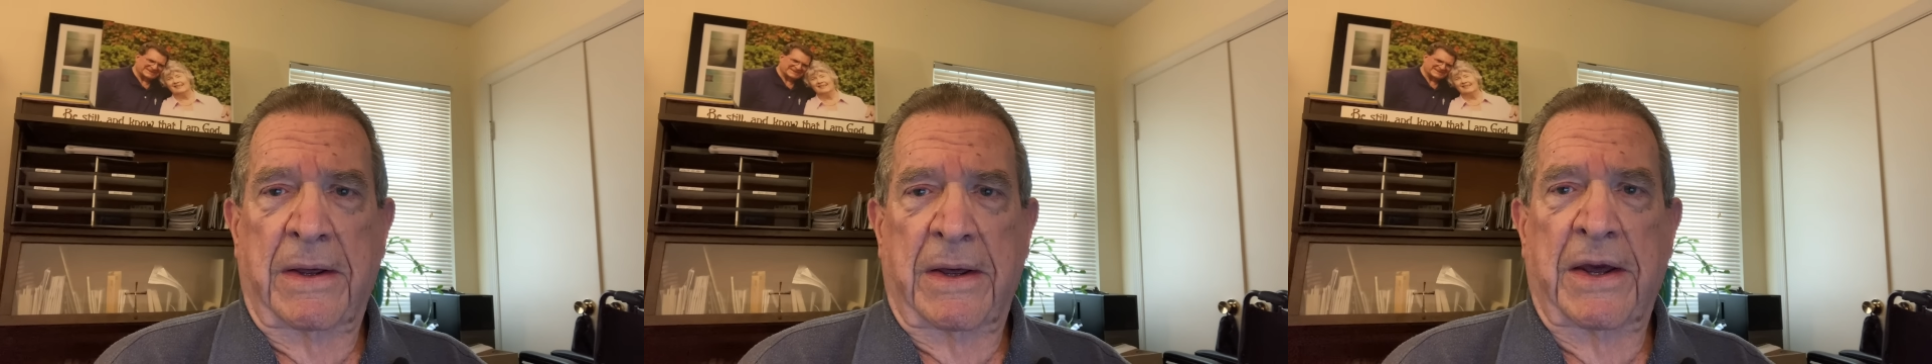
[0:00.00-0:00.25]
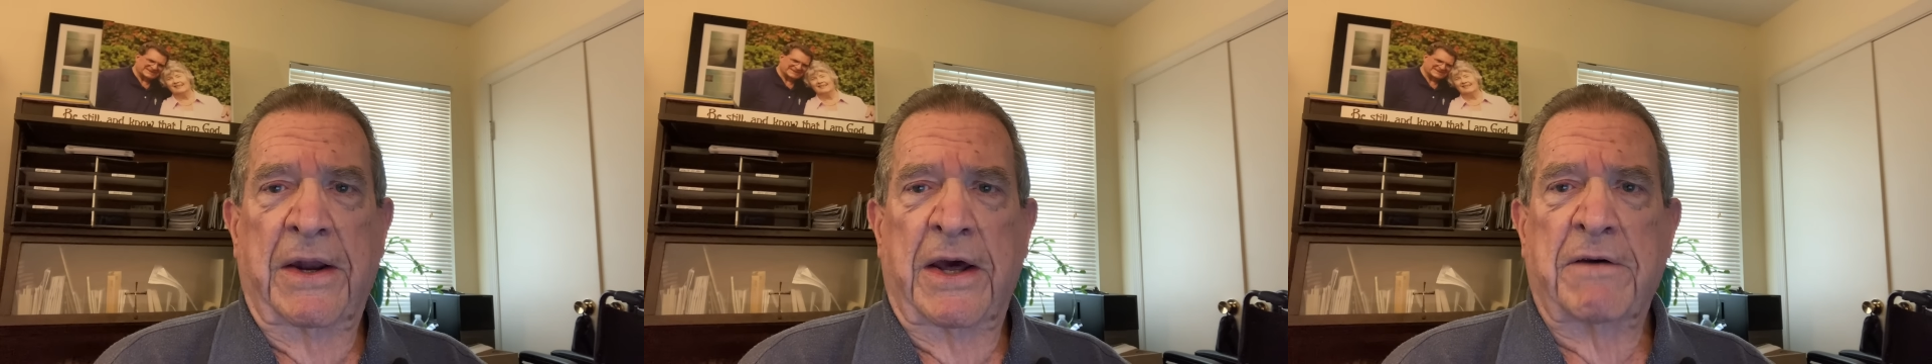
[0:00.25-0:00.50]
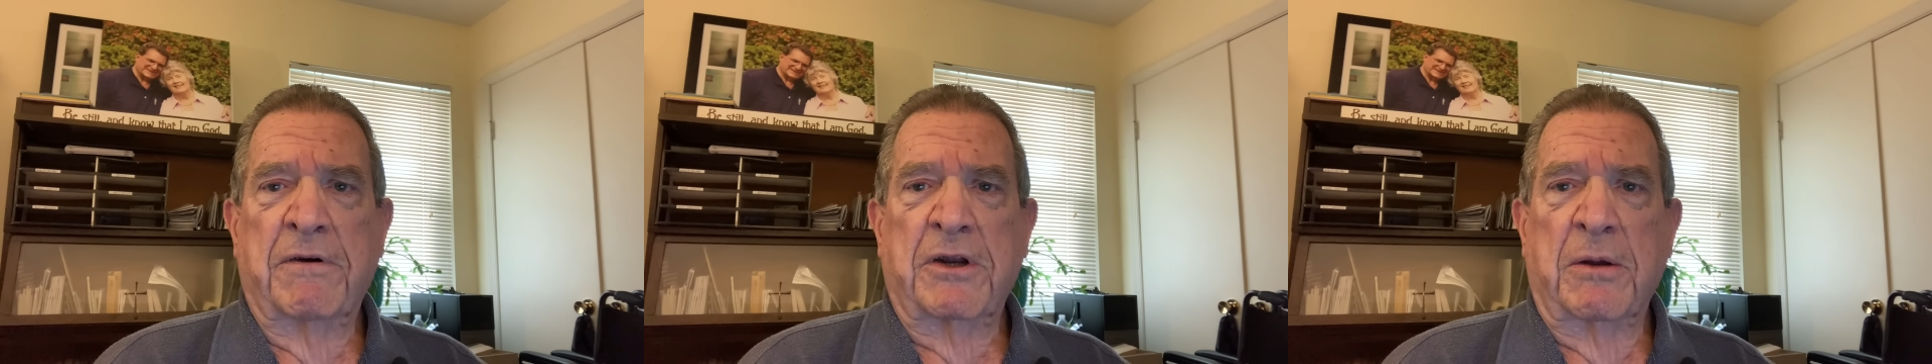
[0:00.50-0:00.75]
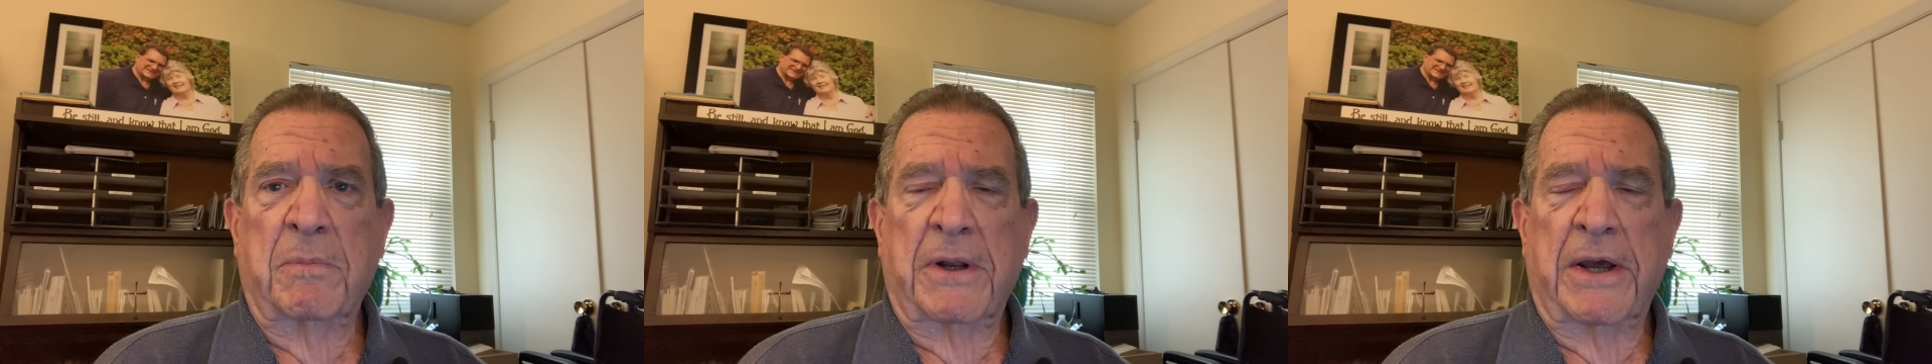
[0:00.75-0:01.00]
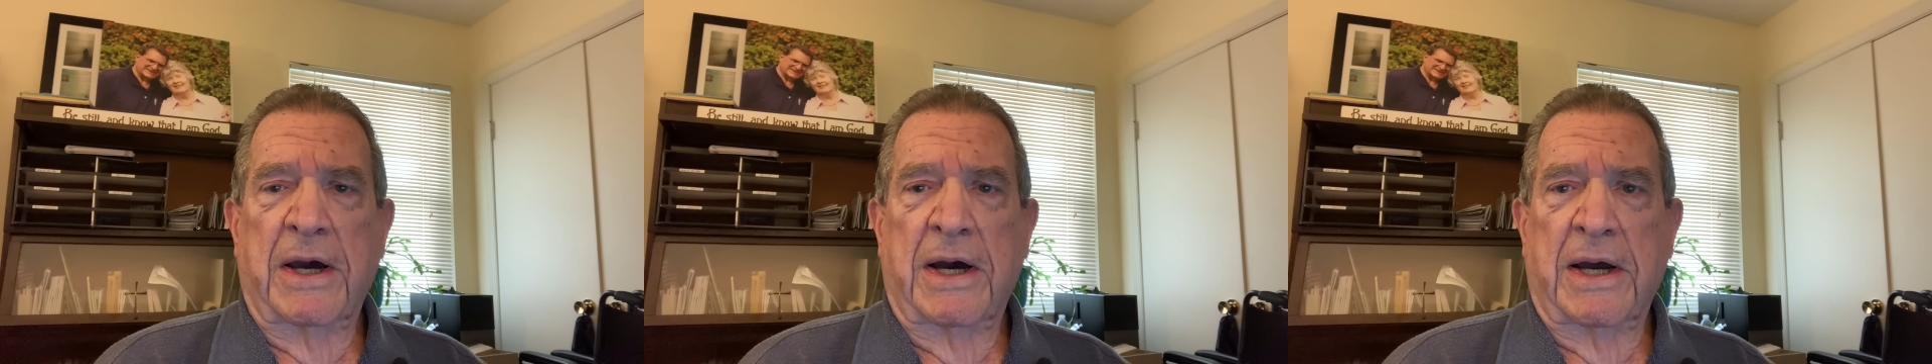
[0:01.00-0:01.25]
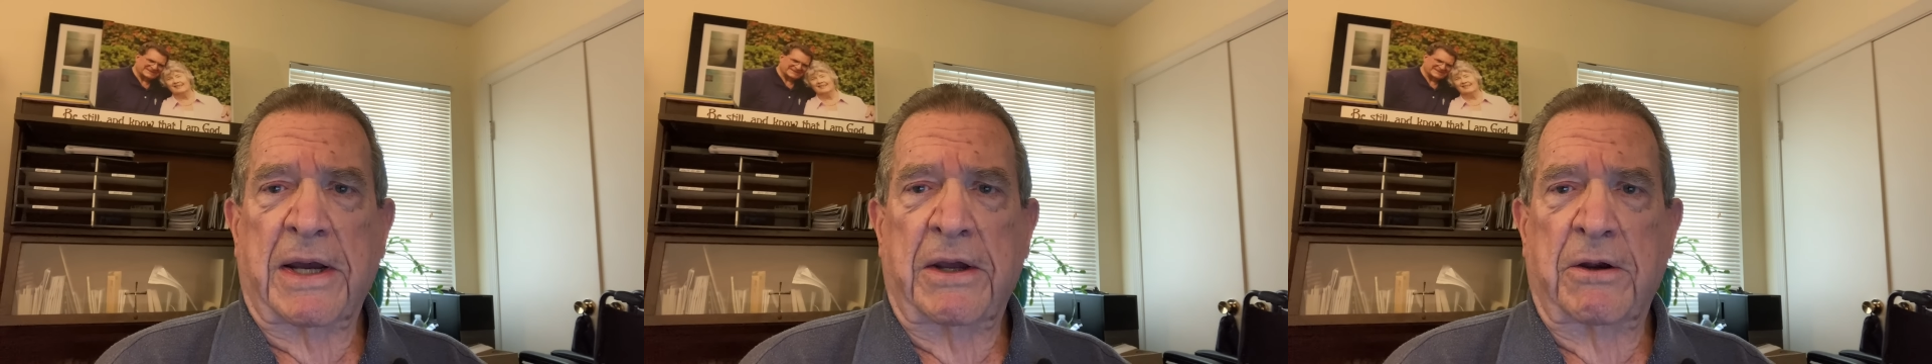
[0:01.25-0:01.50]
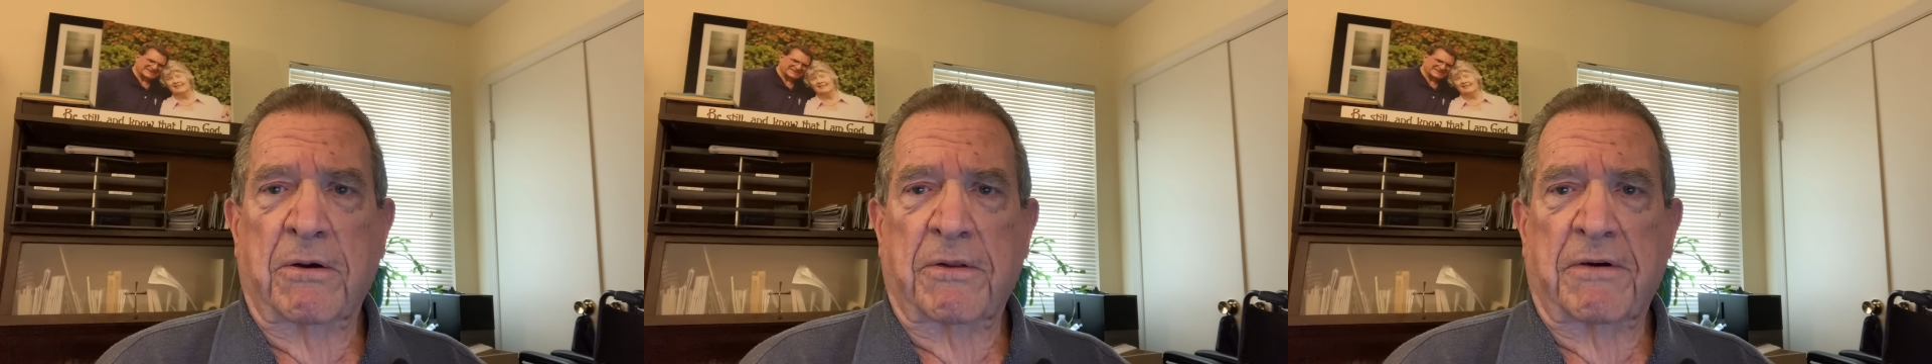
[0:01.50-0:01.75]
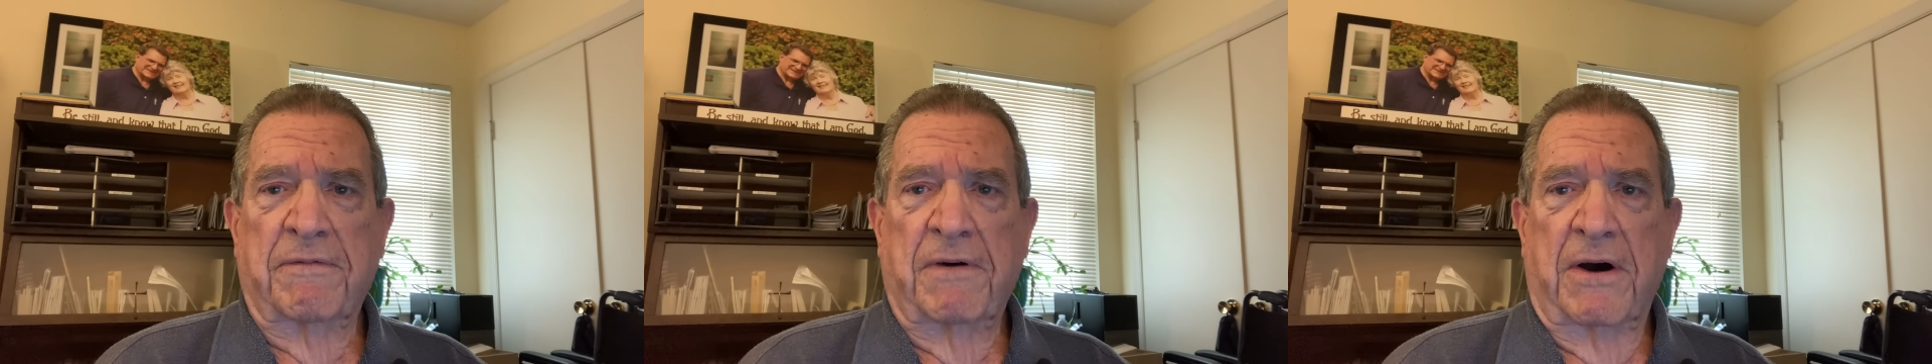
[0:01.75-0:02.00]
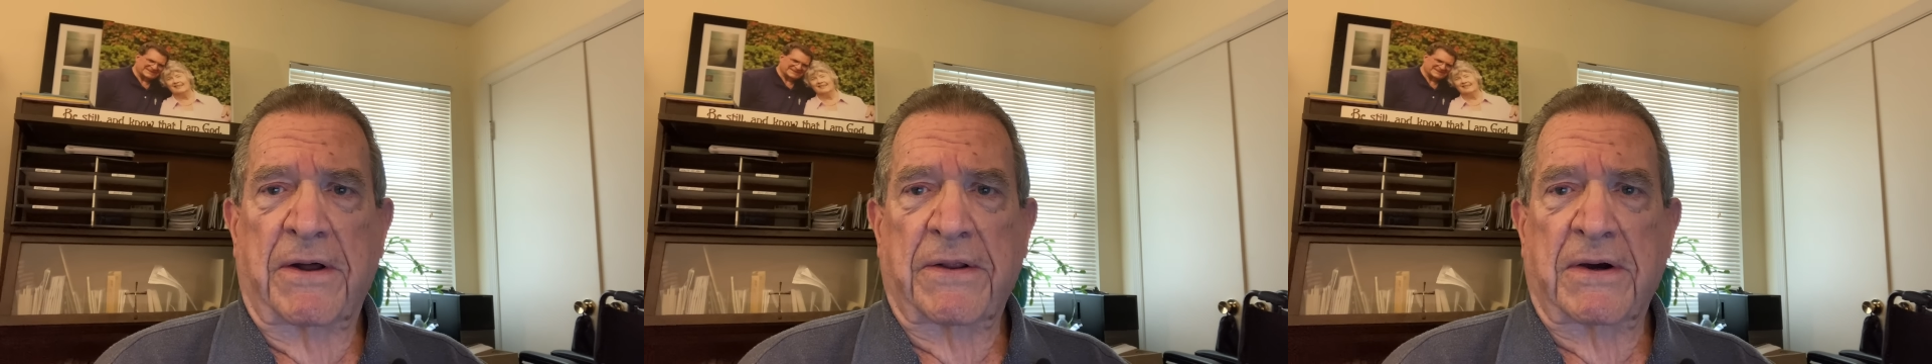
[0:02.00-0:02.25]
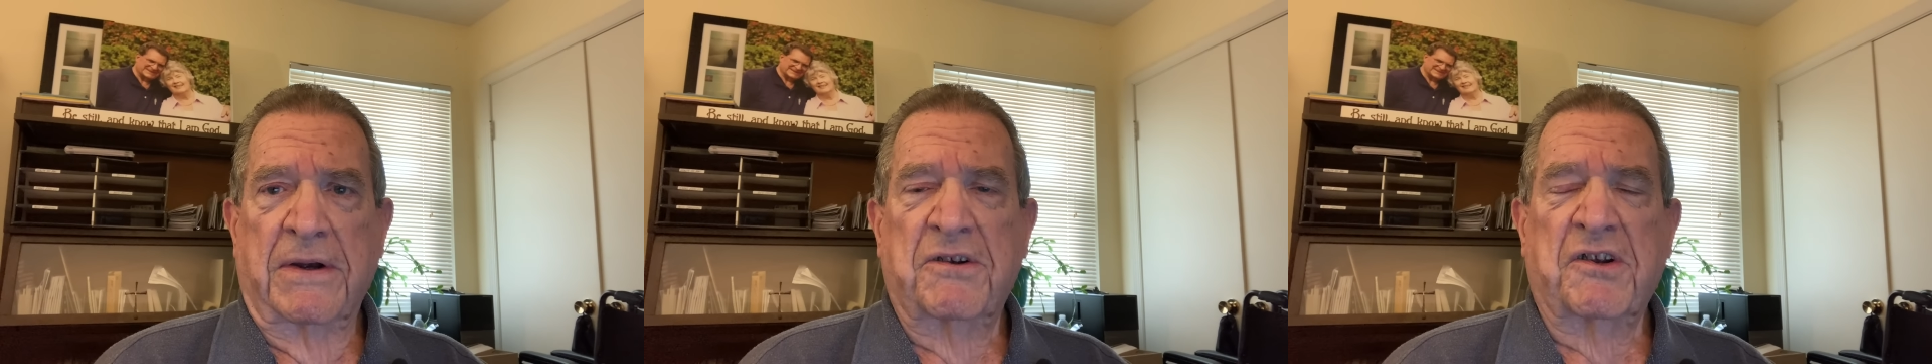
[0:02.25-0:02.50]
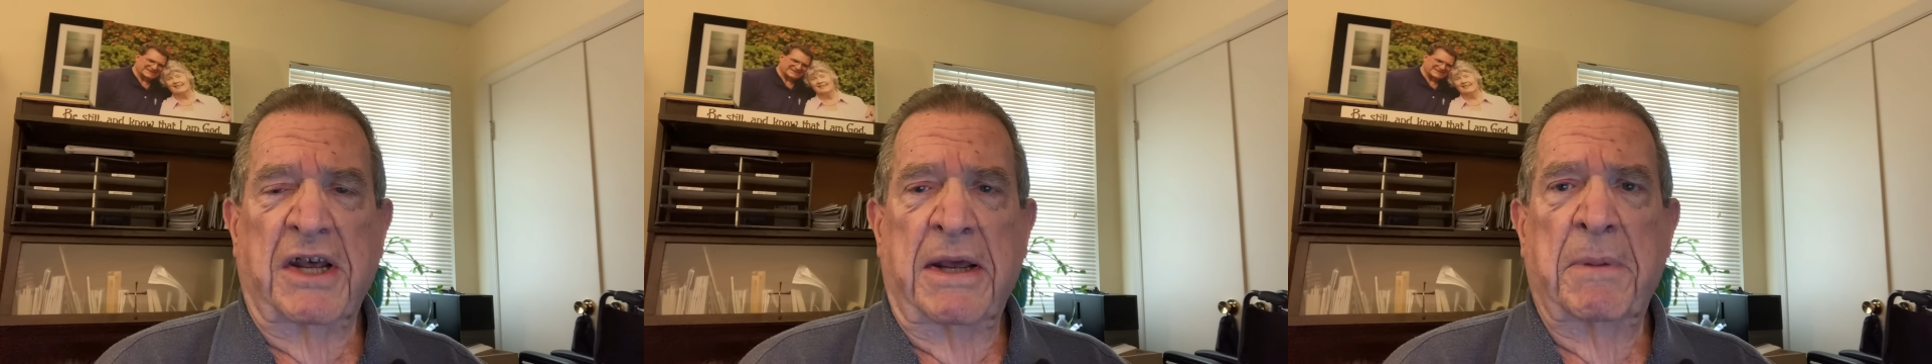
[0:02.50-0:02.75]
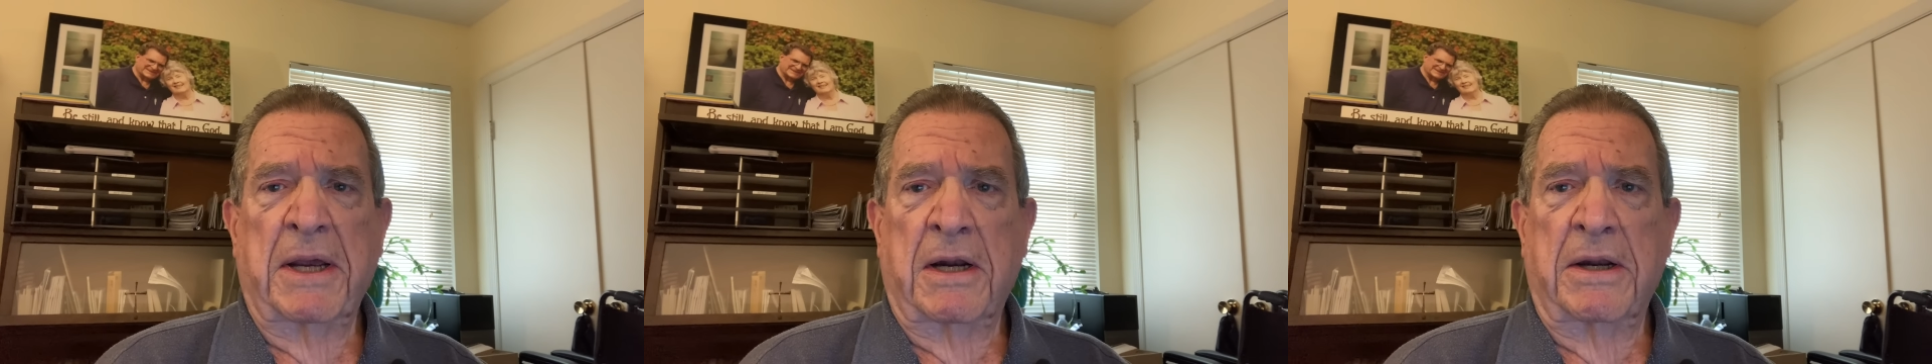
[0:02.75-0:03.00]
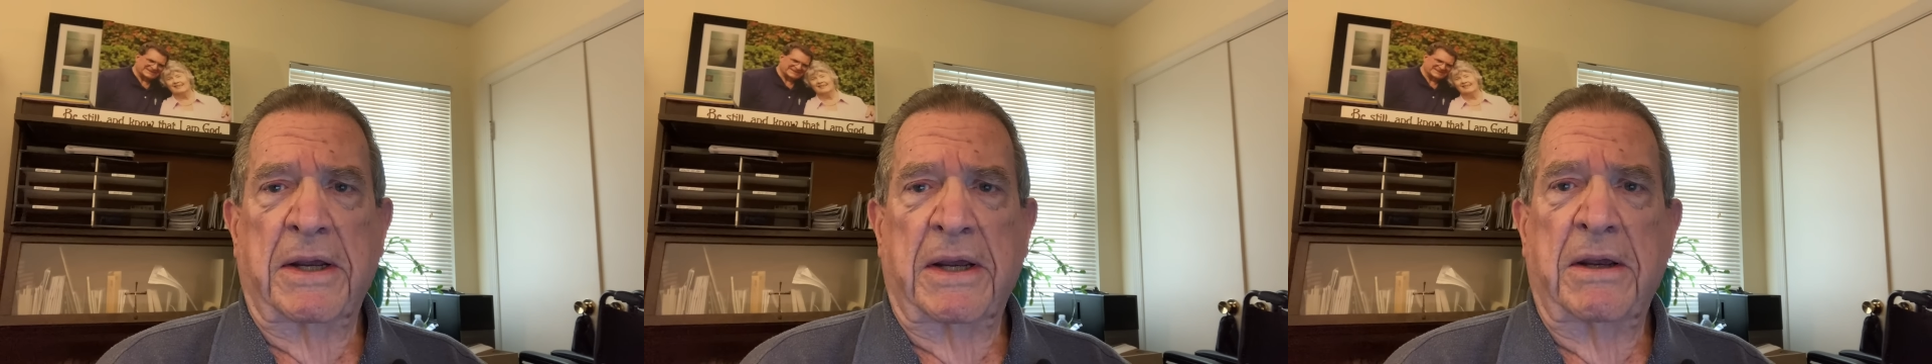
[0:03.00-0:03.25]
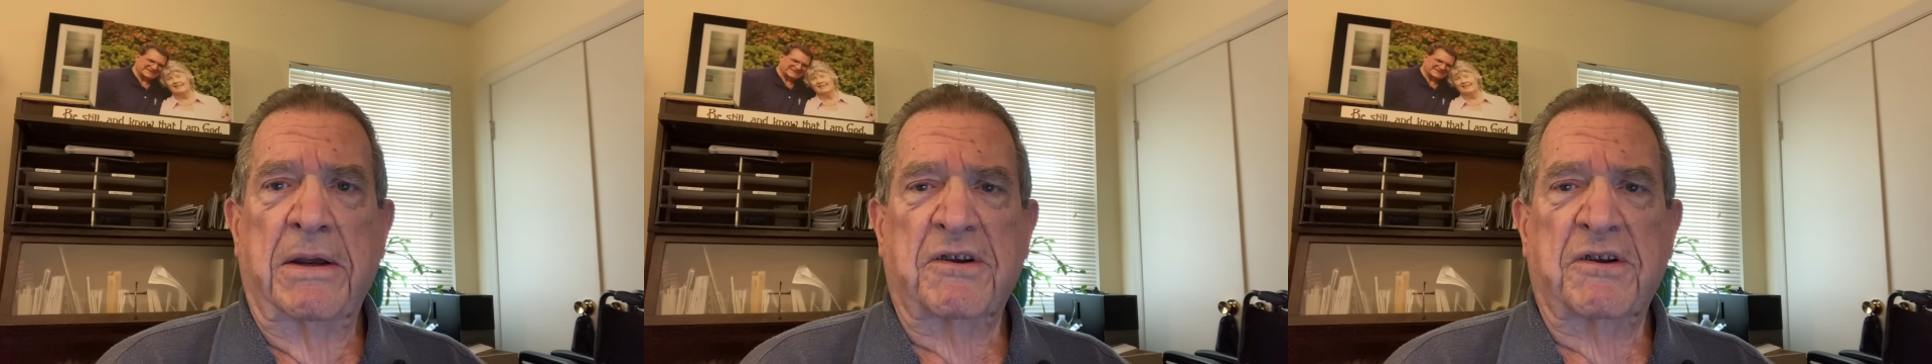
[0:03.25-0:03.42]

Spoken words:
Inevitably, I hear the Father seemingly